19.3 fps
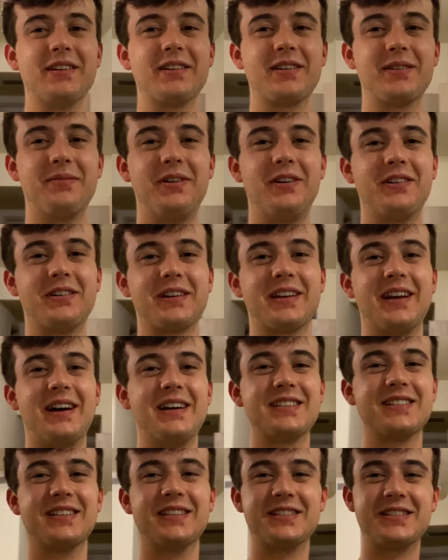Come on,
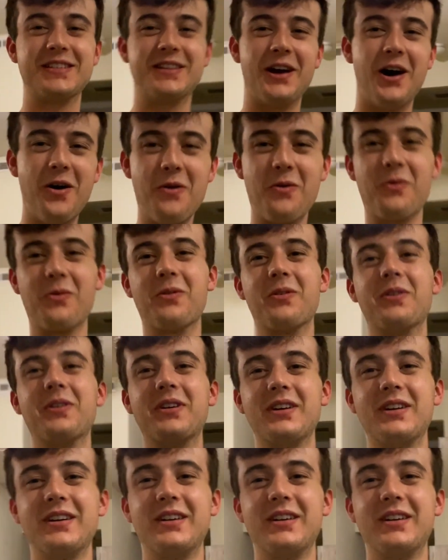guys, let's go.